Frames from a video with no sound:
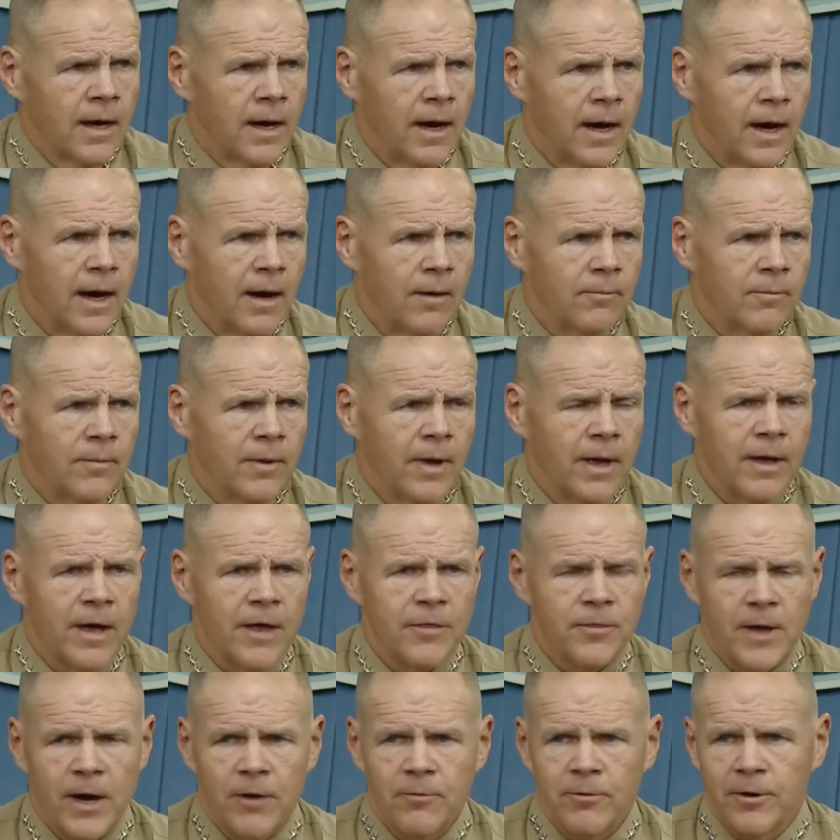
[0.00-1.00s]
I
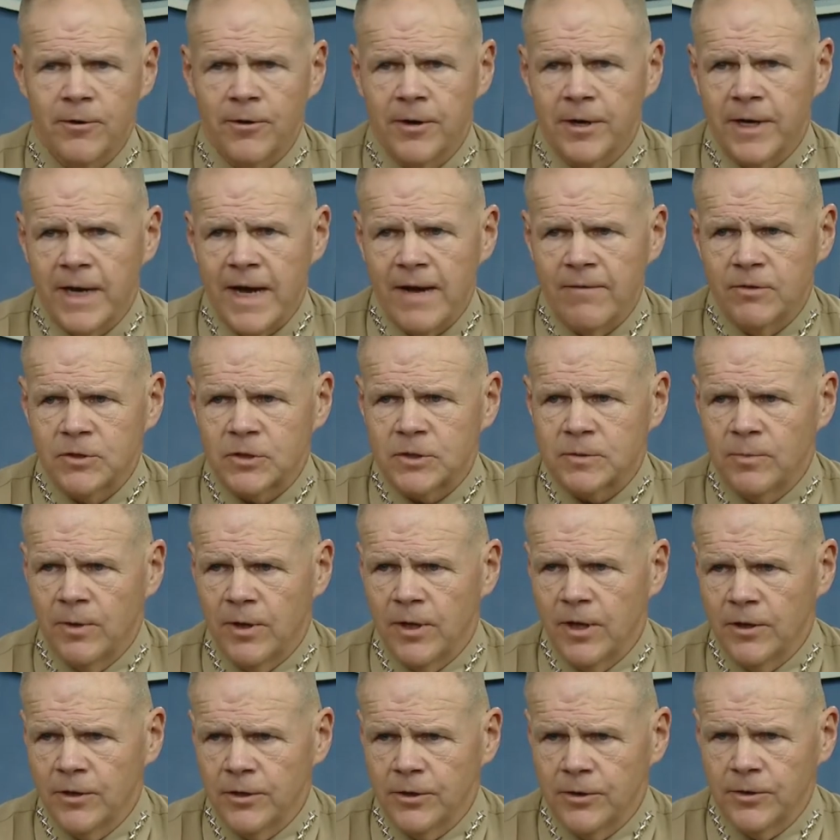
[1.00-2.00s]
thought we were going to have a
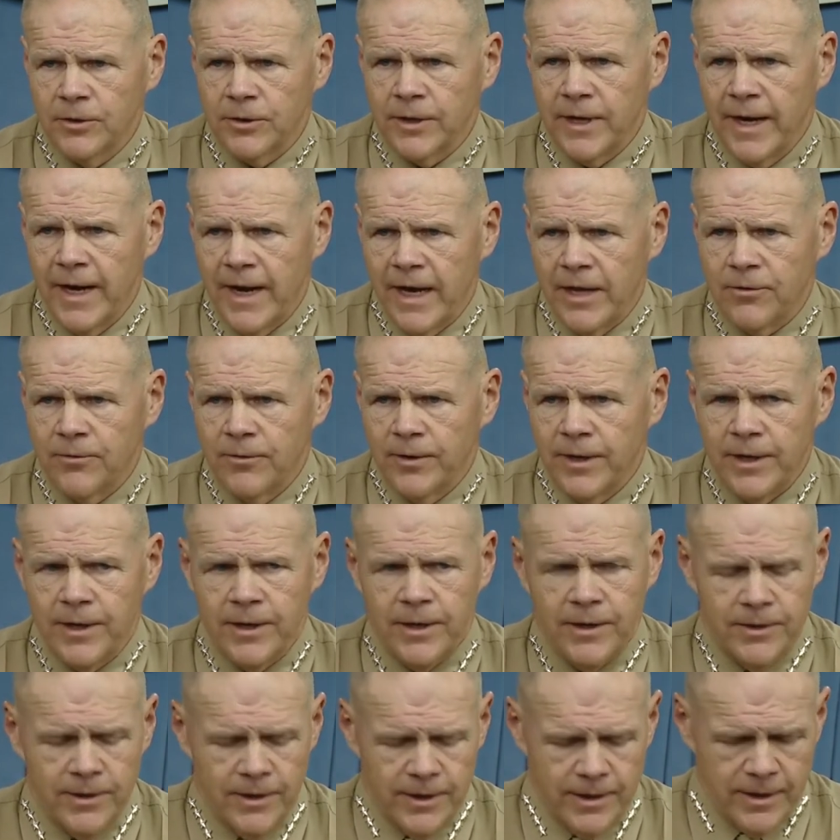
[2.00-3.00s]
small little gathering
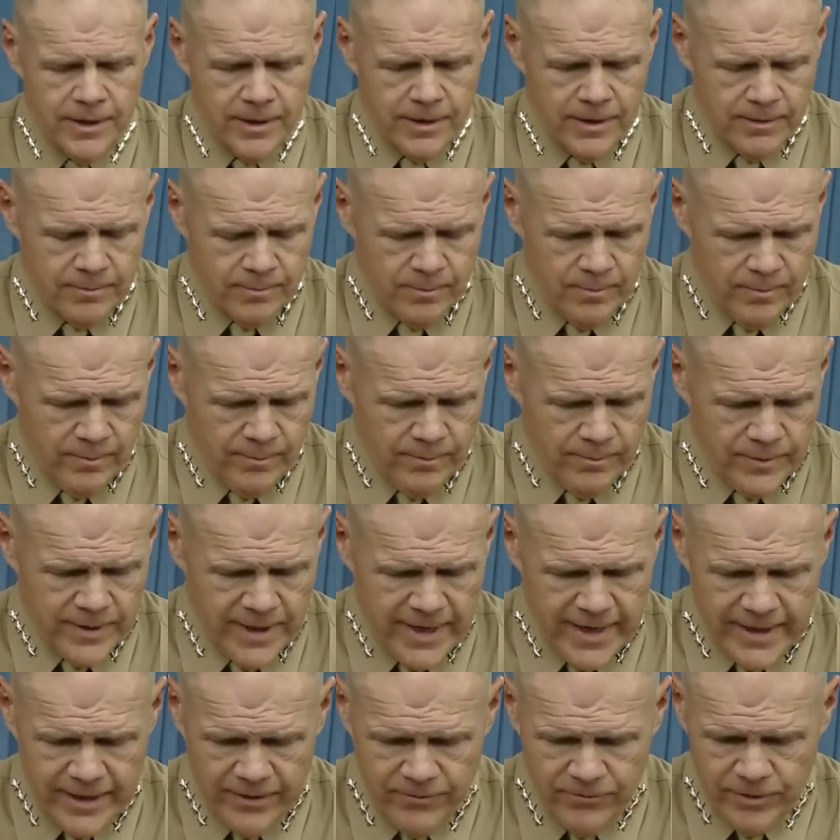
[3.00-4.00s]
in the
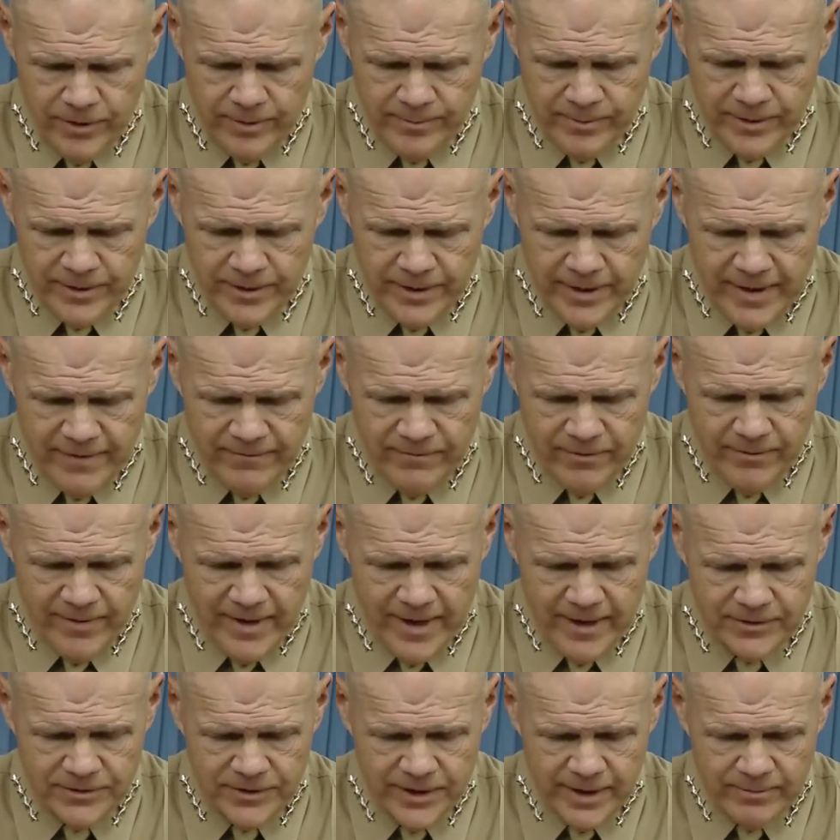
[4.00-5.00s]
dining room to have a
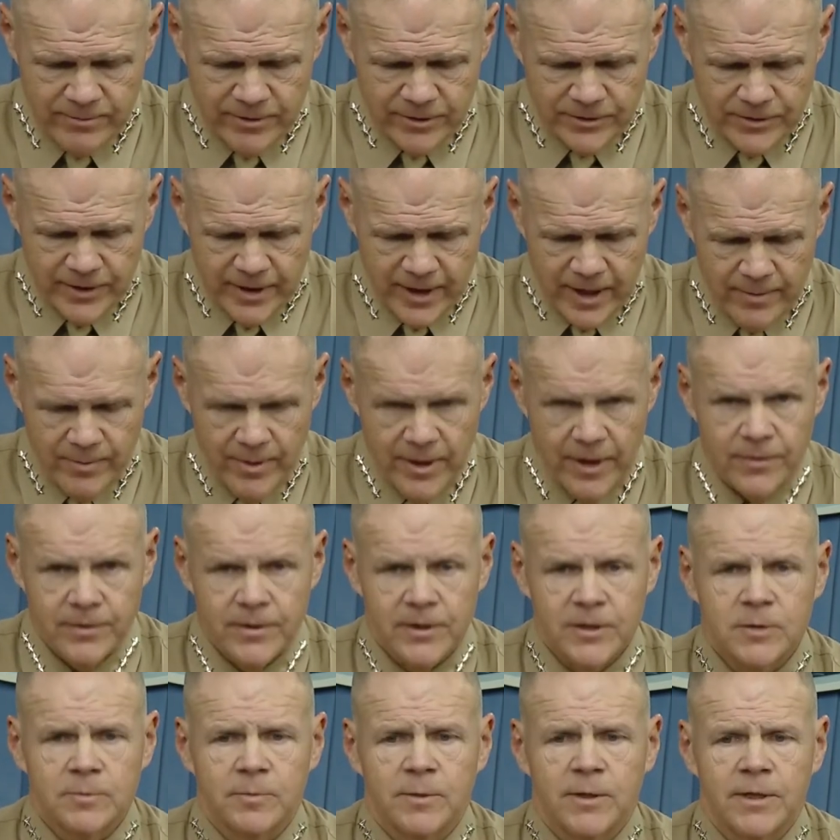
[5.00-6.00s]
round table to talk about
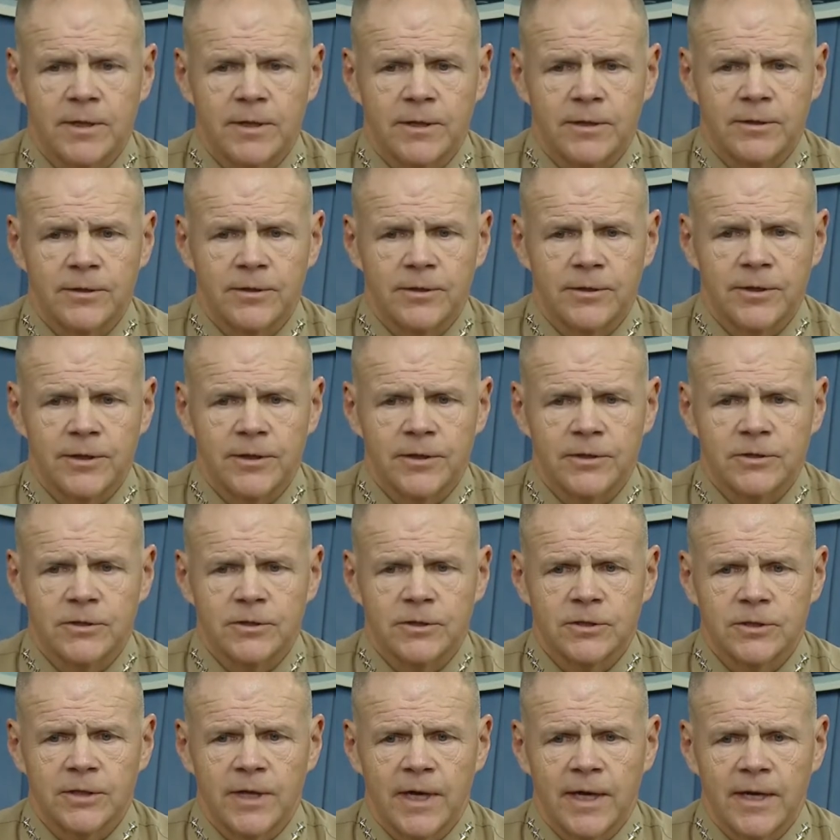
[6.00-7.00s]
this, but clearly this
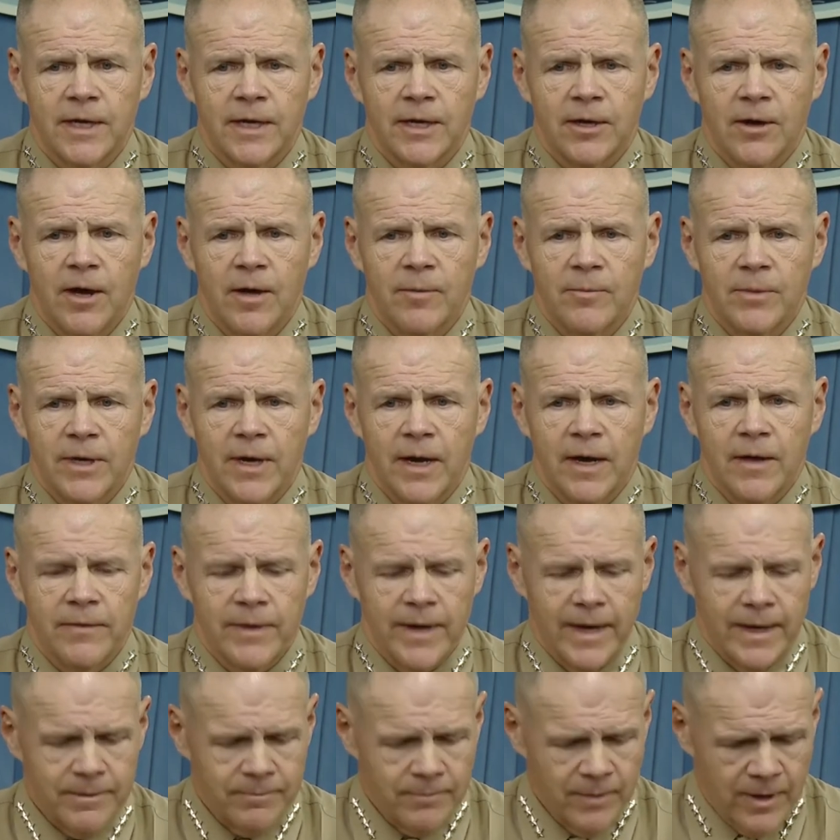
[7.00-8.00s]
has kind of gone beyond
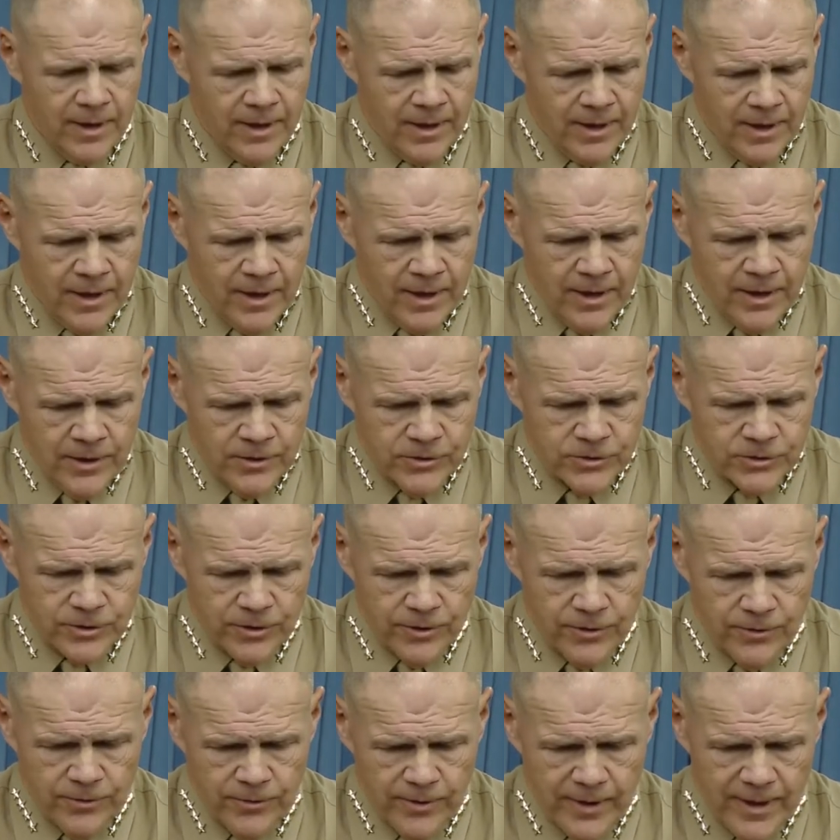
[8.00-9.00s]
that.
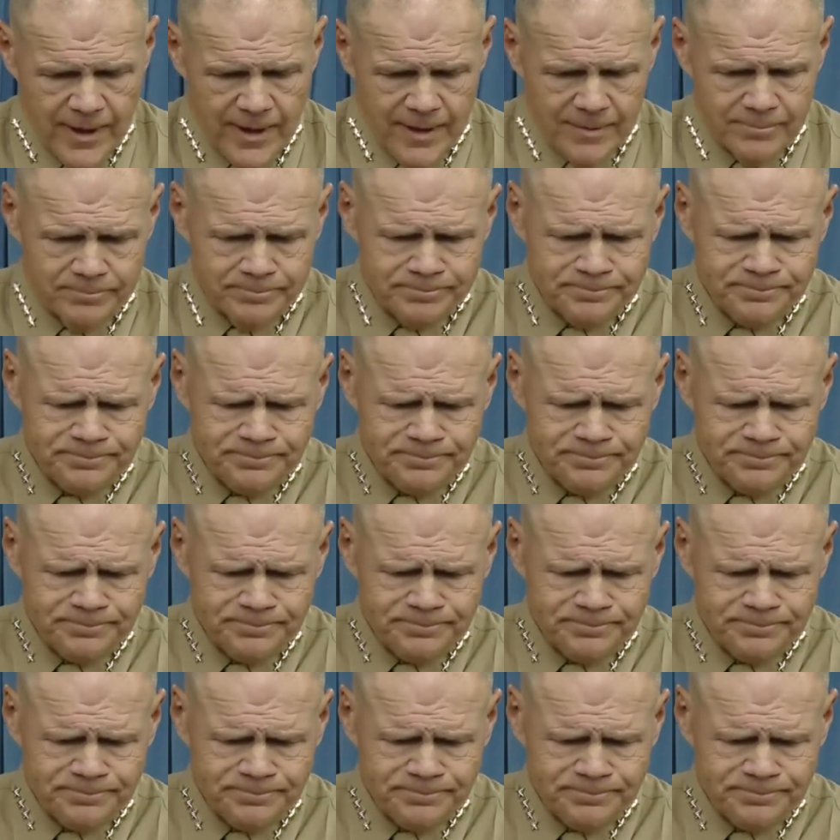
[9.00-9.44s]
So